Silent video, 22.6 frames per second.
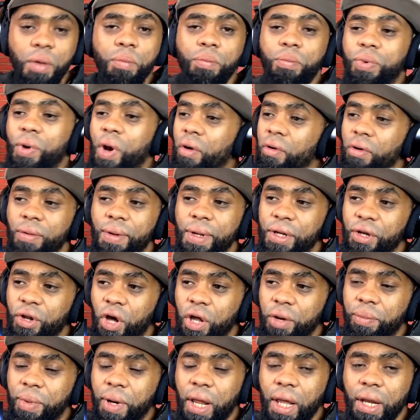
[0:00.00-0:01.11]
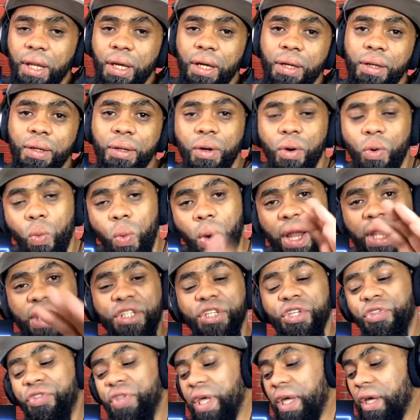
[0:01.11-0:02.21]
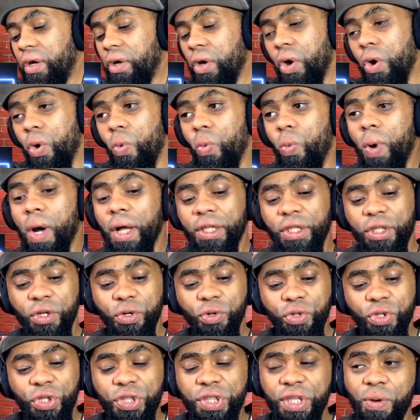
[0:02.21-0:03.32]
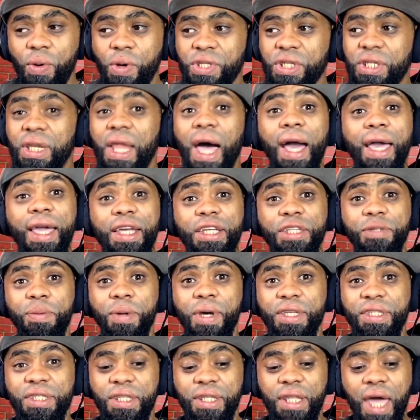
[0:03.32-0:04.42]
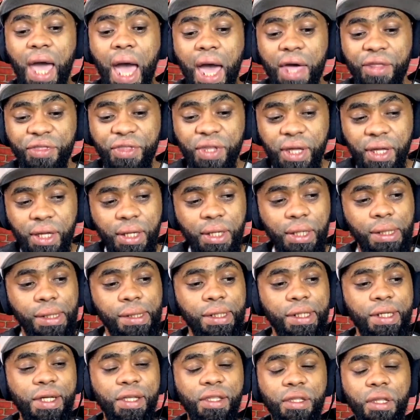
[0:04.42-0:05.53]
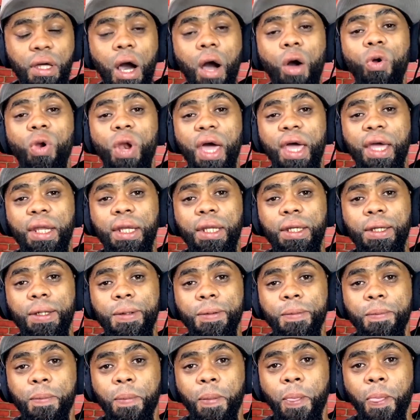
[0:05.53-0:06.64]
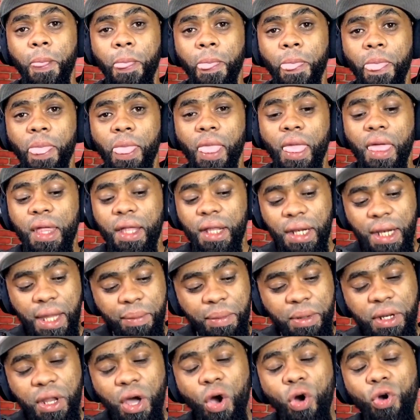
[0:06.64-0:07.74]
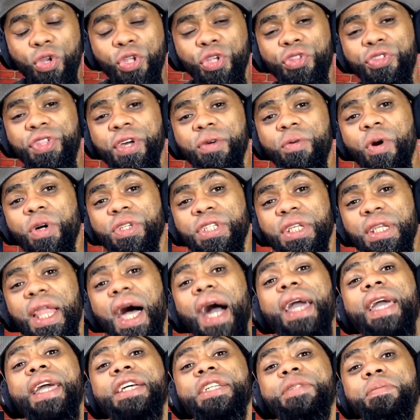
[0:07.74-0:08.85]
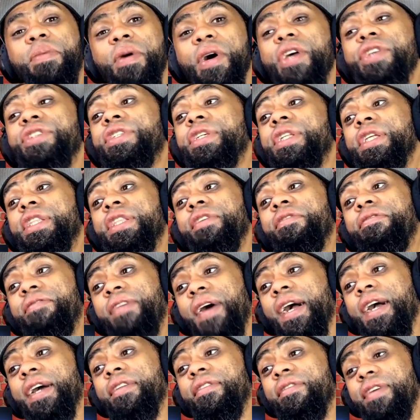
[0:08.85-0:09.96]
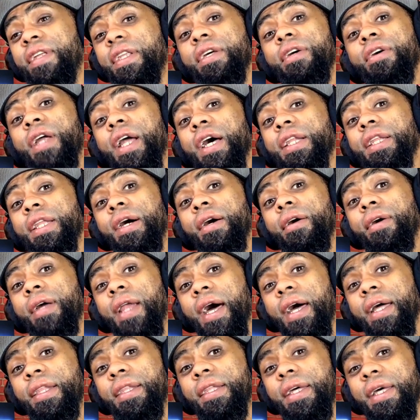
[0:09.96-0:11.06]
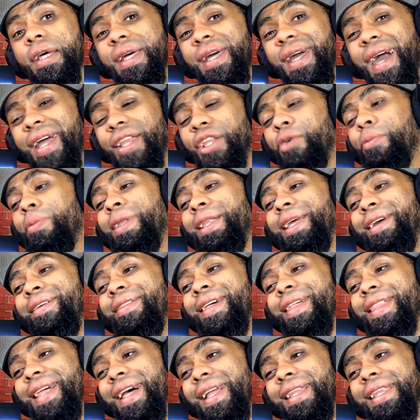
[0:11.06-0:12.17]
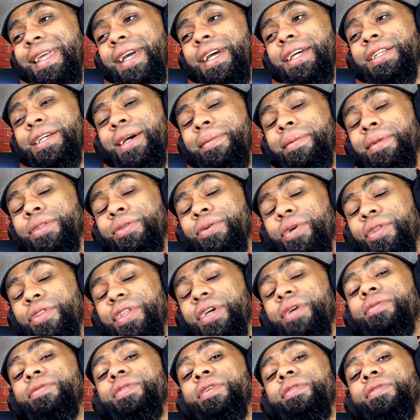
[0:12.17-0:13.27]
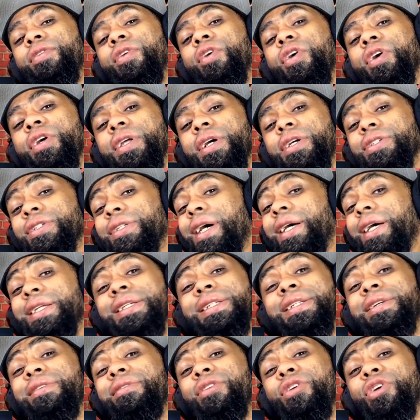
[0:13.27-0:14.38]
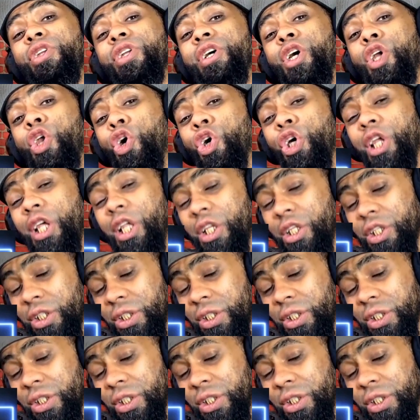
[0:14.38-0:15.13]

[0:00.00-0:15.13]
Probably not, brother. What did you think? Who do you think was the luckiest person there? I think the old lady. Let me know. Who do you think was the luckiest person in the fucking video right now, right? And do you believe that nigga jumped into a thing full of crocodiles? I didn't see him on a crocodile.